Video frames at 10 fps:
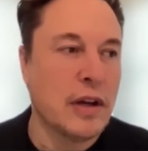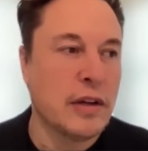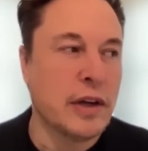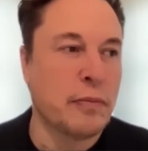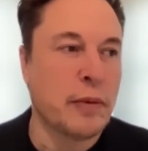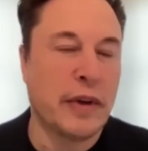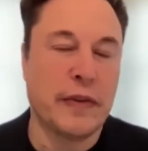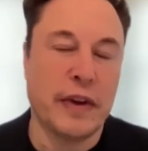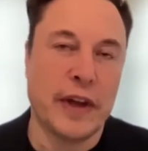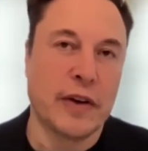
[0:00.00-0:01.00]
you know,
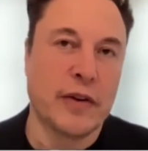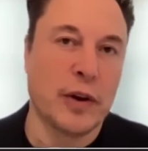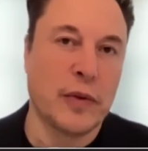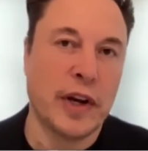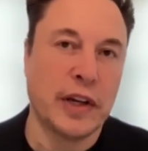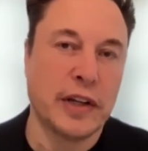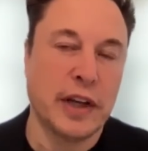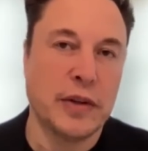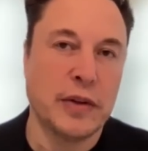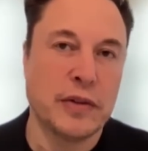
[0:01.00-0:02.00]
if, if that growth rate
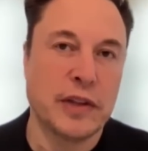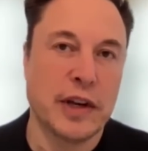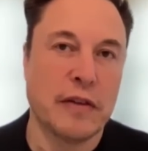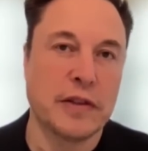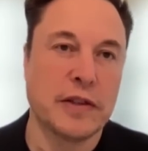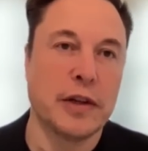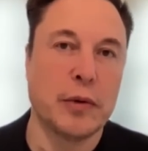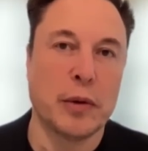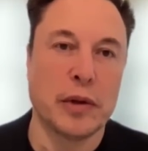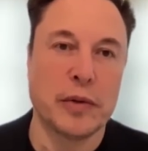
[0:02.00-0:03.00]
continues, then obviously
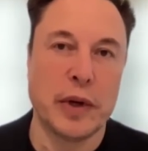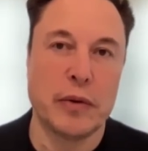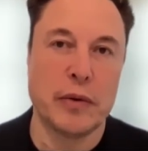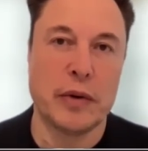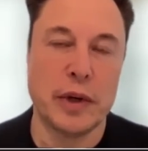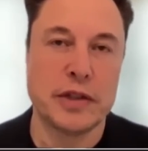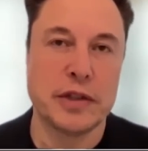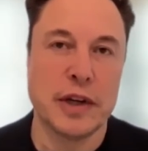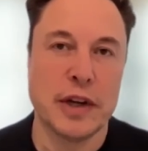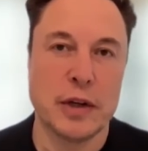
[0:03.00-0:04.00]
we will re
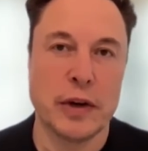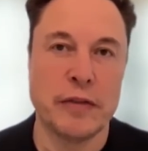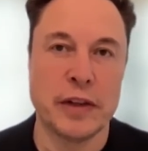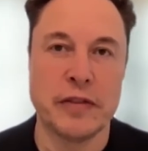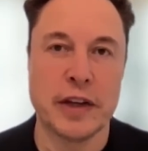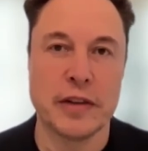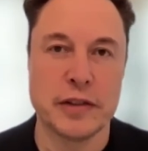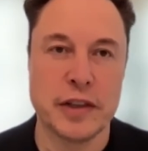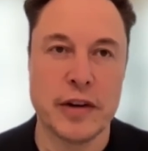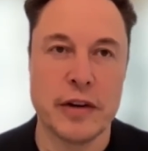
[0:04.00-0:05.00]
reach uh, 20 million
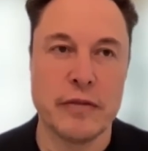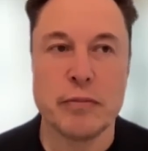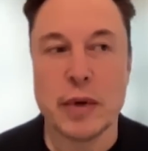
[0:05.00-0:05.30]
vehicles a year.